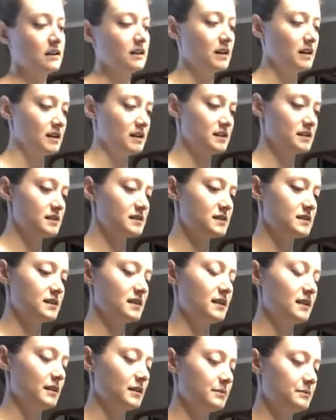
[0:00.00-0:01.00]

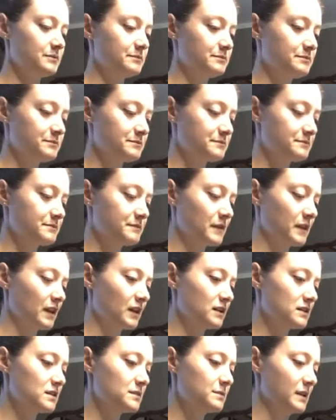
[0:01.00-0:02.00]
nice
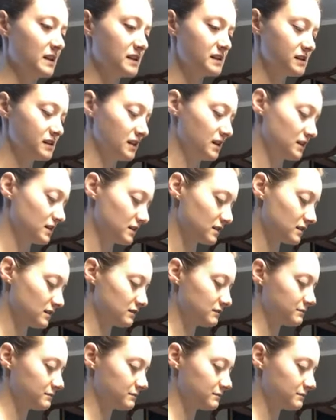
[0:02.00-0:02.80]
domestic